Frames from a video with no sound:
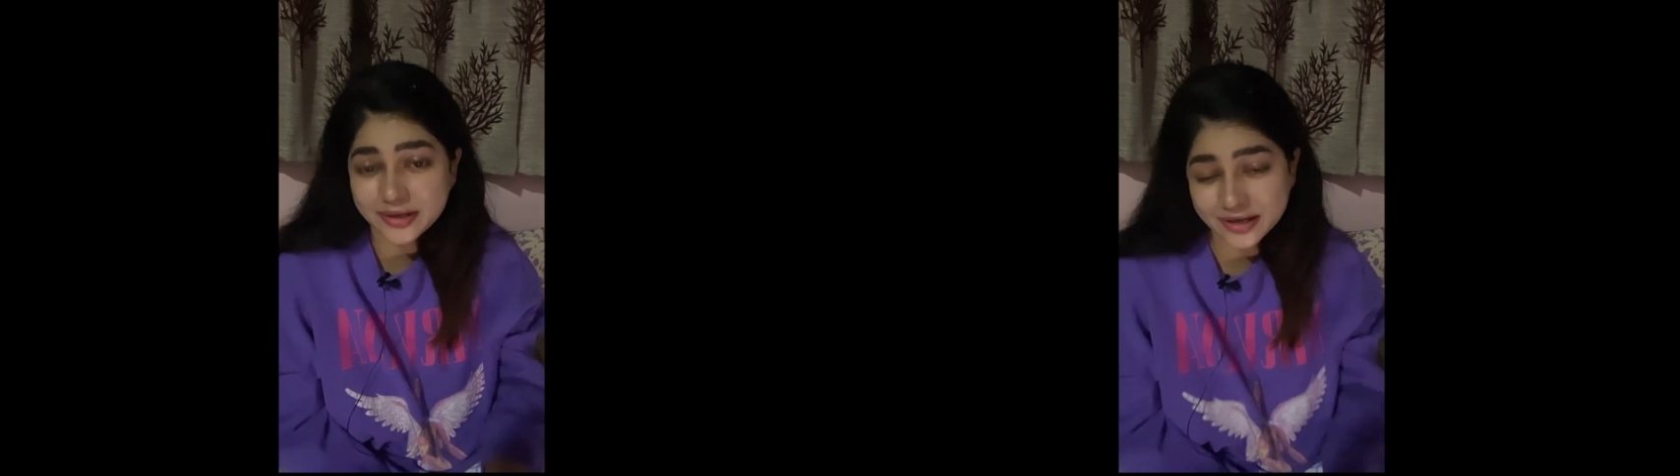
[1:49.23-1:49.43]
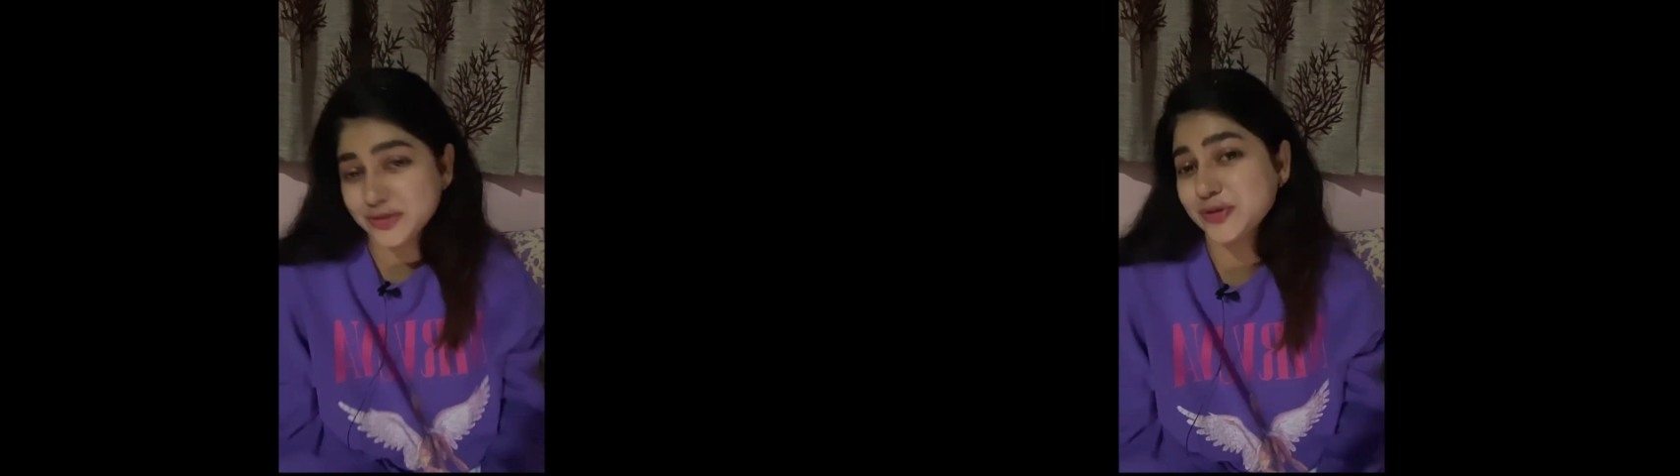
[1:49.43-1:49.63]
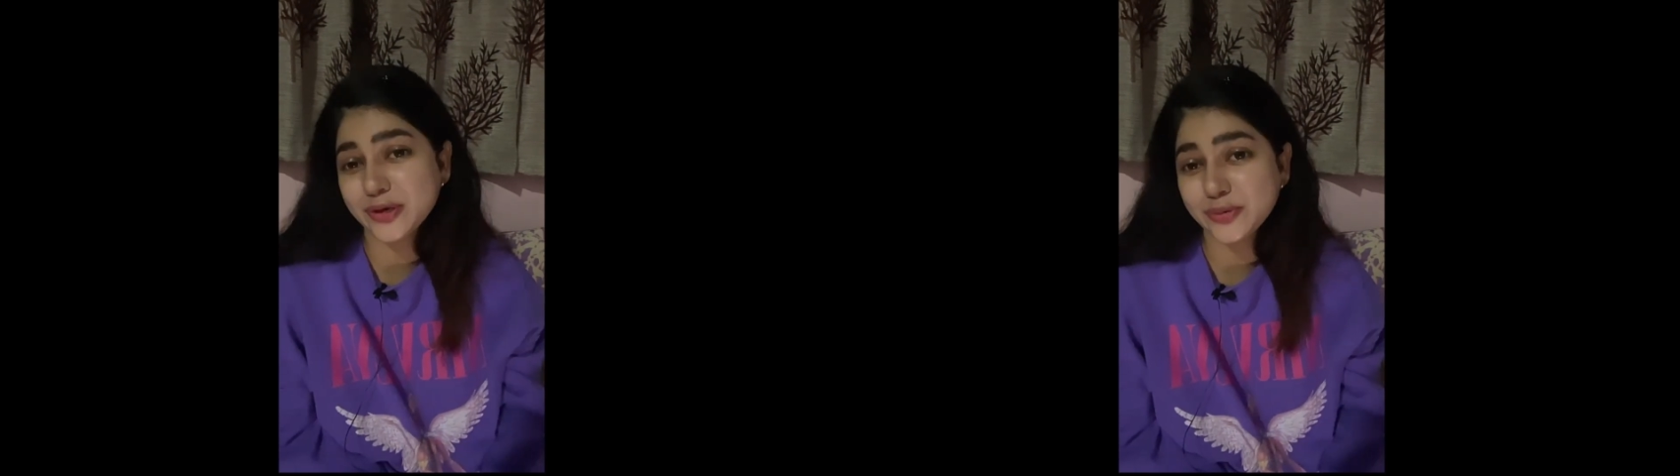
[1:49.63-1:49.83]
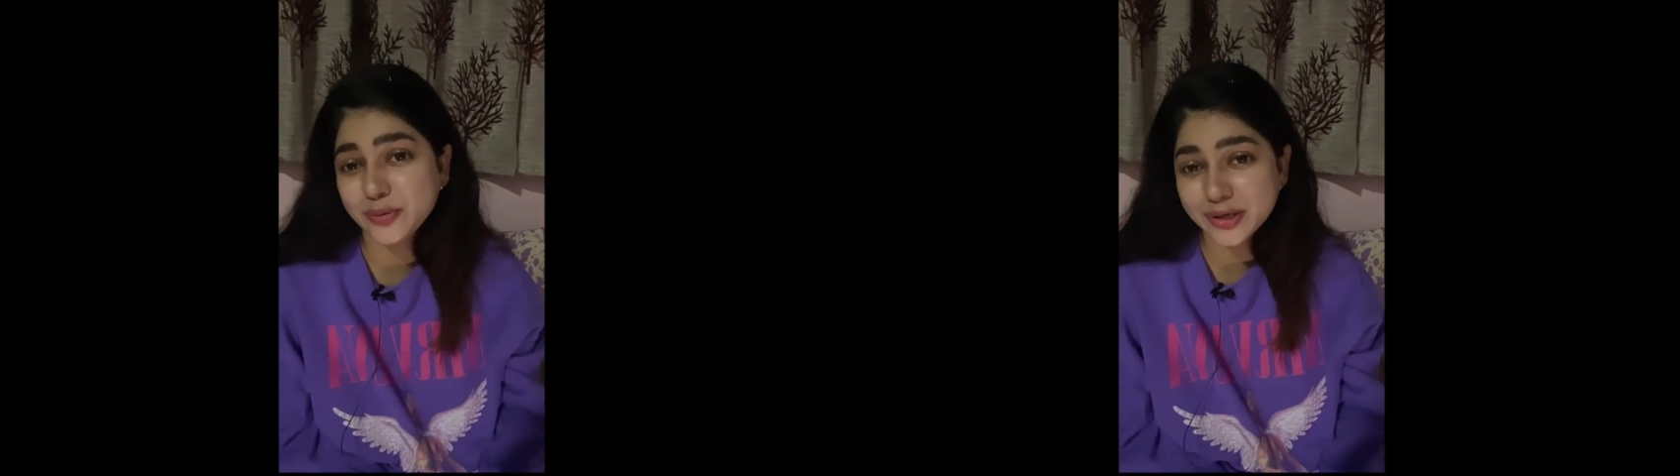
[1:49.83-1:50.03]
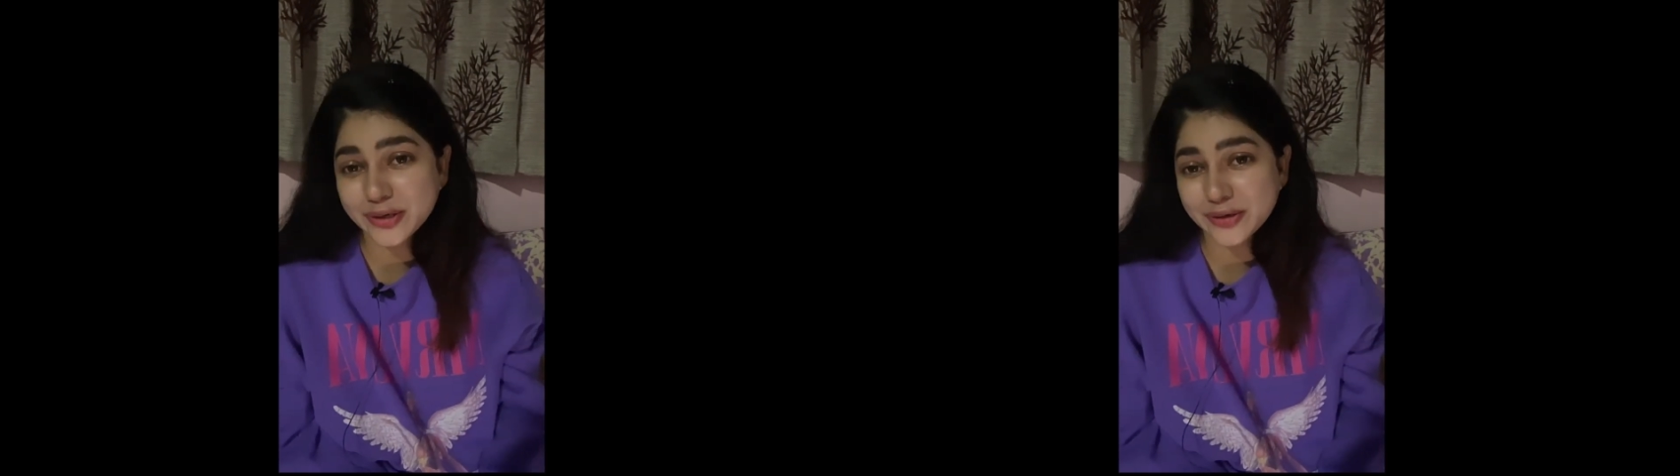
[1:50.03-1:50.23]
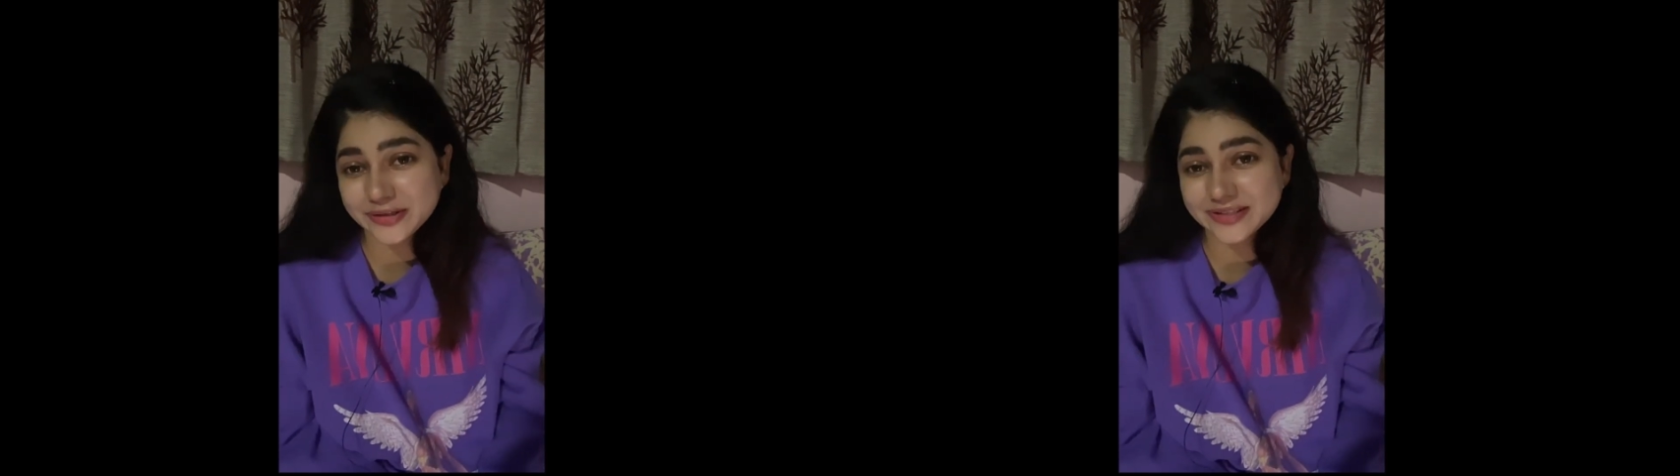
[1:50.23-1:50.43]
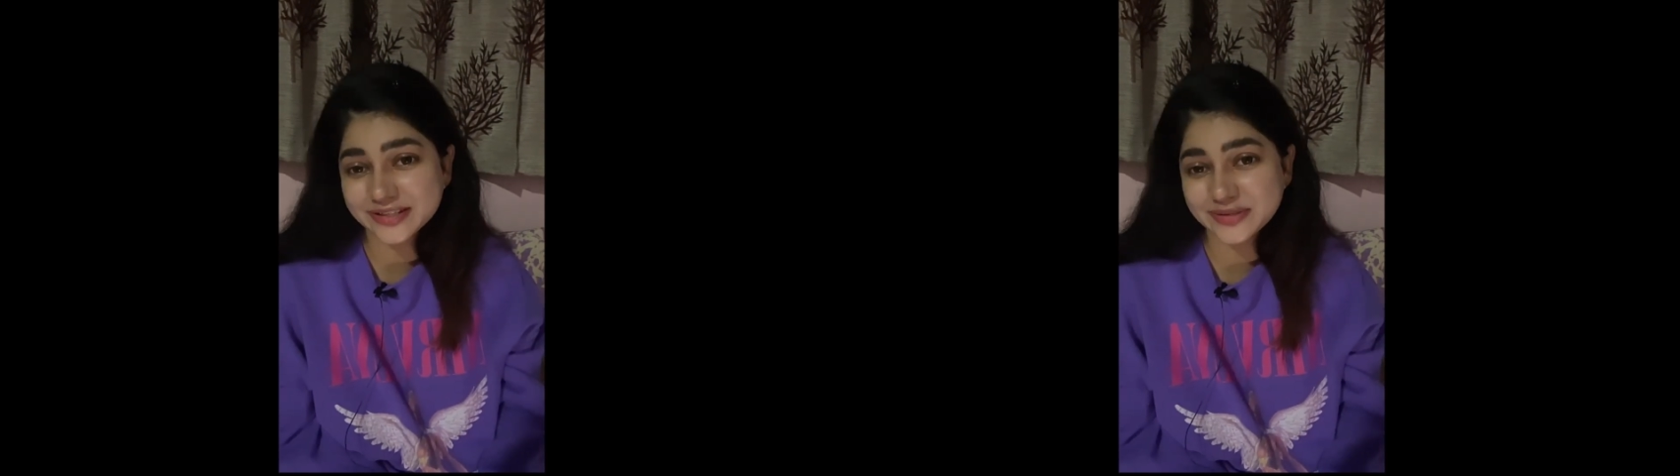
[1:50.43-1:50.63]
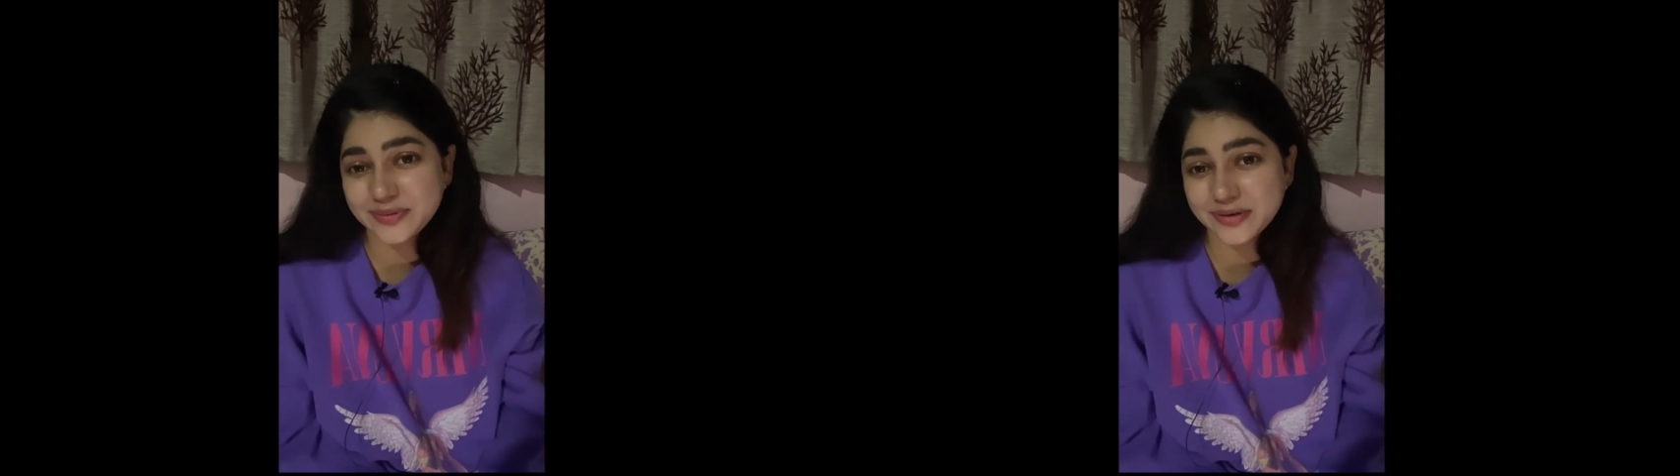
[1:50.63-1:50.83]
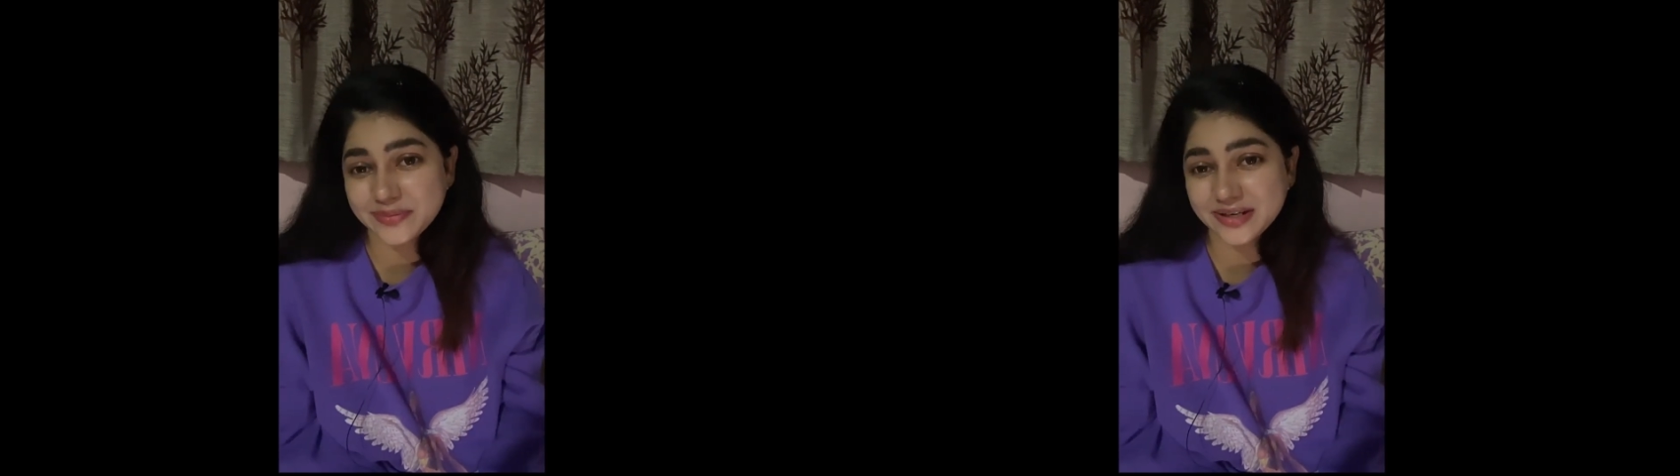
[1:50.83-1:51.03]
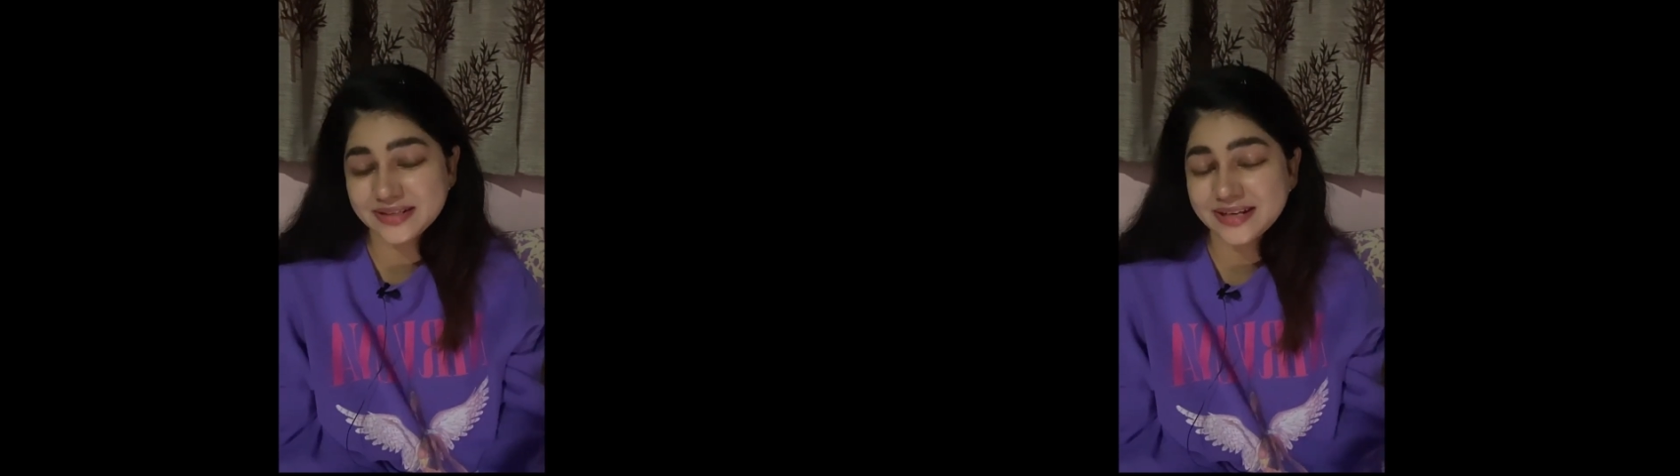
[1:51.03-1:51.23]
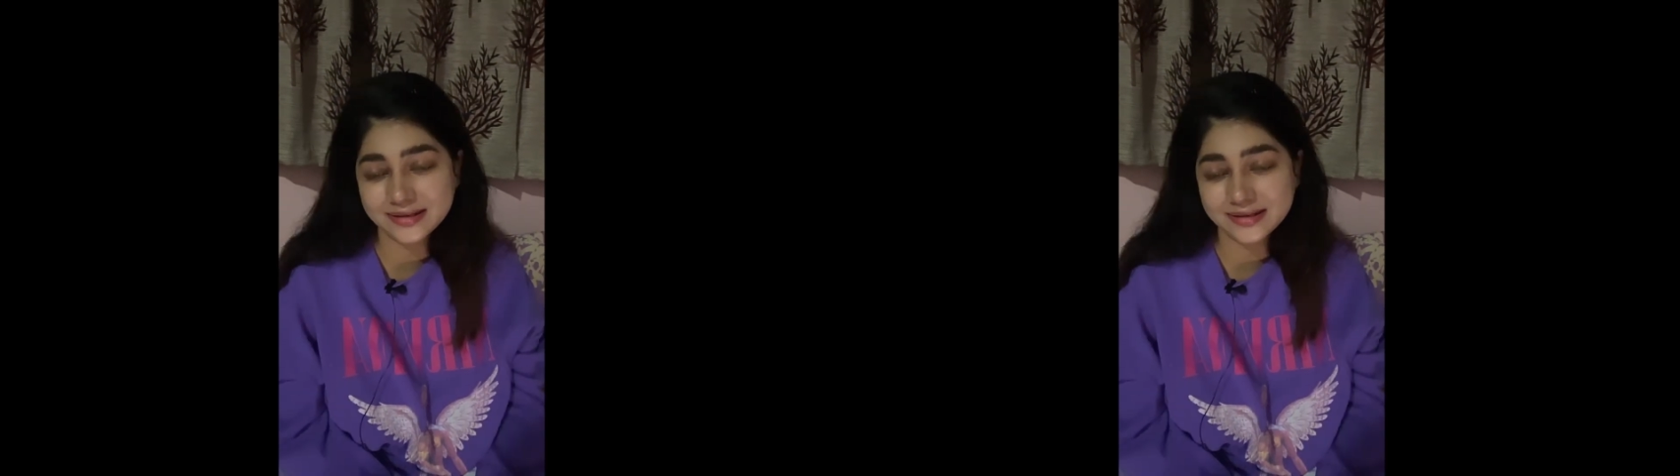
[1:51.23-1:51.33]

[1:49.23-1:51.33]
enjoyed working on this experiment.